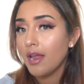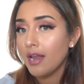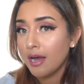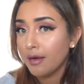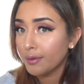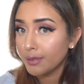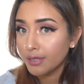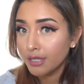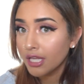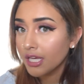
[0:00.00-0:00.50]
And
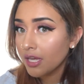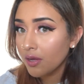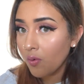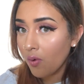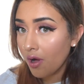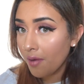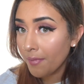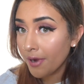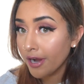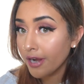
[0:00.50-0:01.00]
I will look in
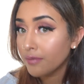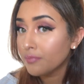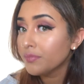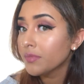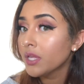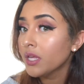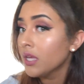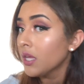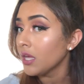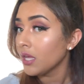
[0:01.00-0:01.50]
Walmart
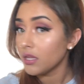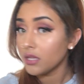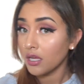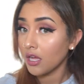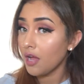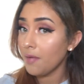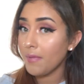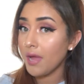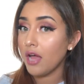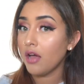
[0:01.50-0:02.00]
in the
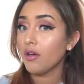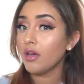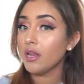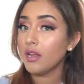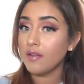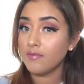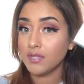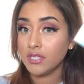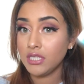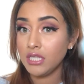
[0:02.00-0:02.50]
gum aisle and
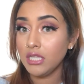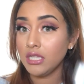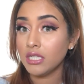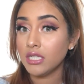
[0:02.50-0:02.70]
never see